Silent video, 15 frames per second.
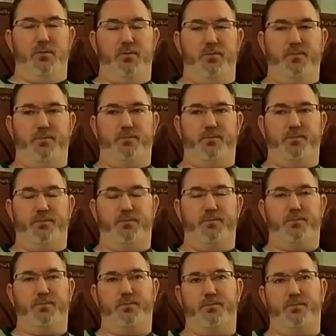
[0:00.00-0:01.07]

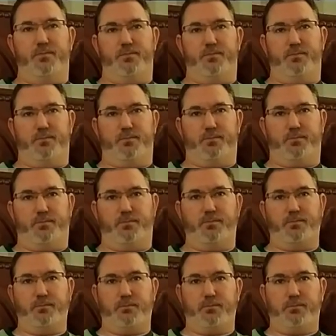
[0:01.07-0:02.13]

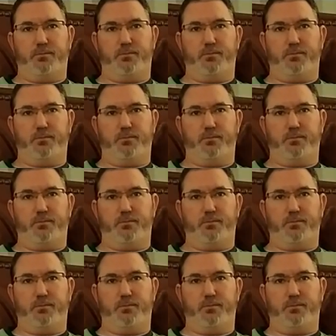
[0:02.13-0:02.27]
No one is speaking in this clip.